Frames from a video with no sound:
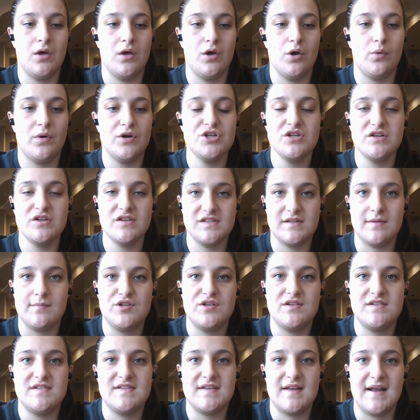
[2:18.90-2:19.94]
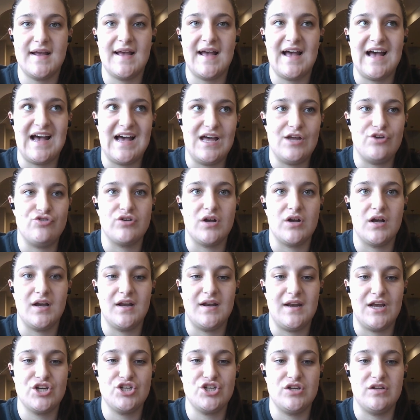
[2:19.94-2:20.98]
question assumptions that I had, draw
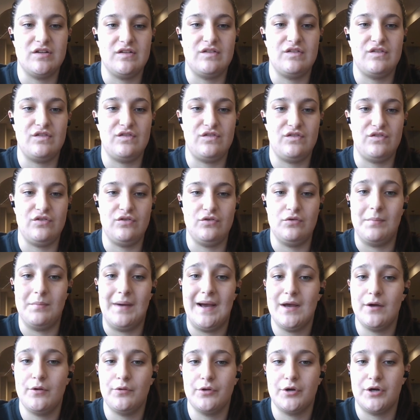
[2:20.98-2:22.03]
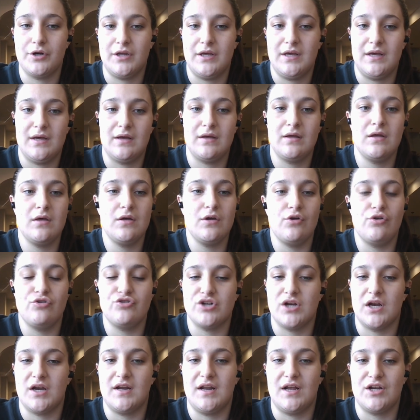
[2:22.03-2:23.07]
connections to my own learning,
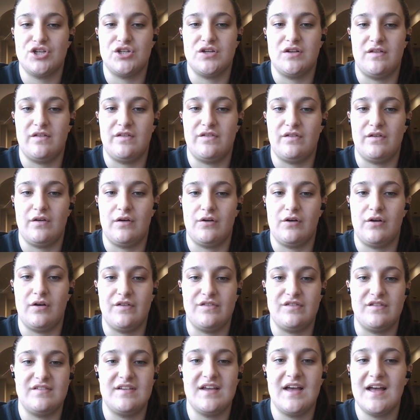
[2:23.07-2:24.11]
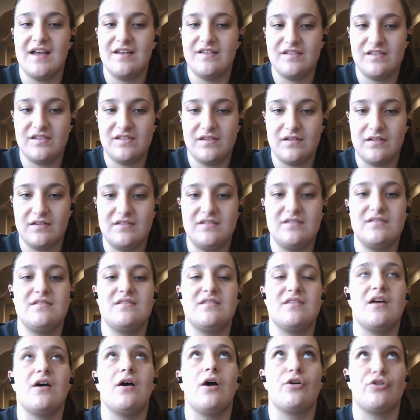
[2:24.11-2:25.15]
draw connections across
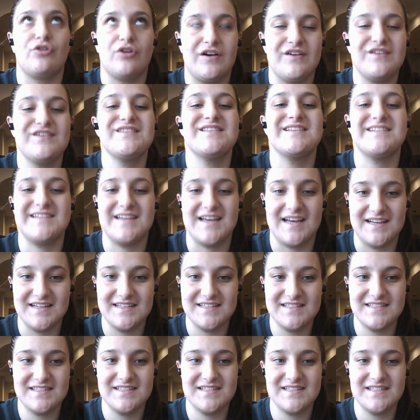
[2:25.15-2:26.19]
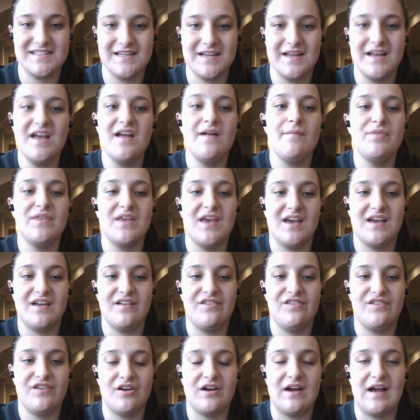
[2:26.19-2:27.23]
the texts, and
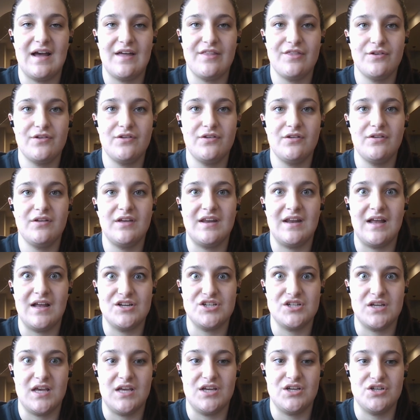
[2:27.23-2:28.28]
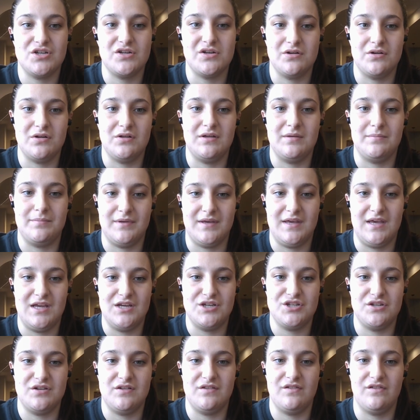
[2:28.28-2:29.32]
consider ethical and educational
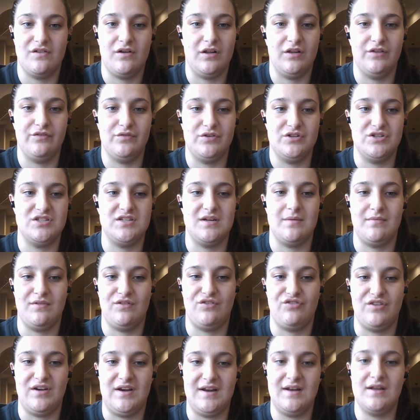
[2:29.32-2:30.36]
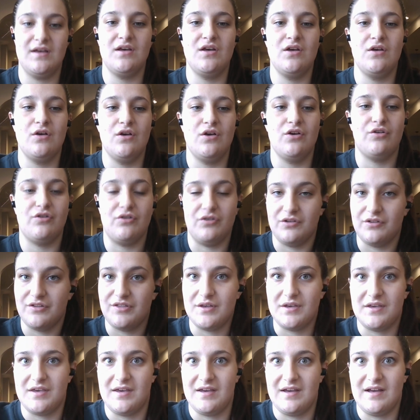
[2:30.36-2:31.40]
implications, all of which demonstrate critical
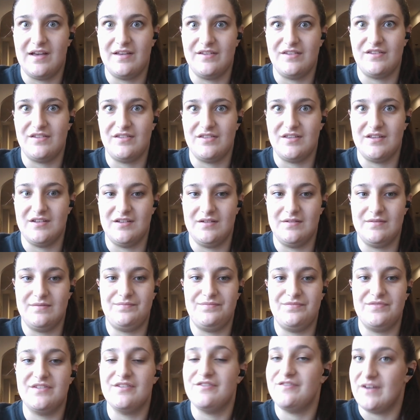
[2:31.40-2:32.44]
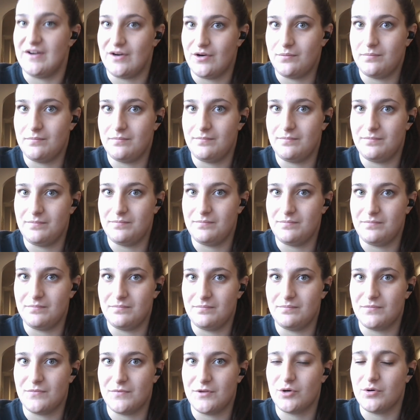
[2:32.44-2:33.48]
thinking as the defined
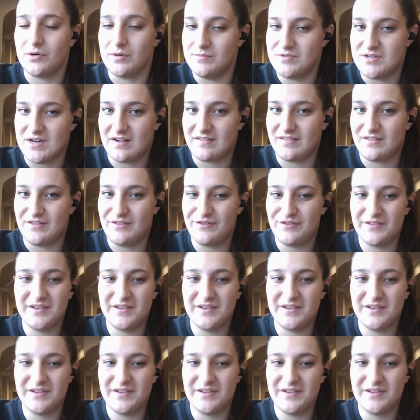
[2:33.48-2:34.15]
or objective.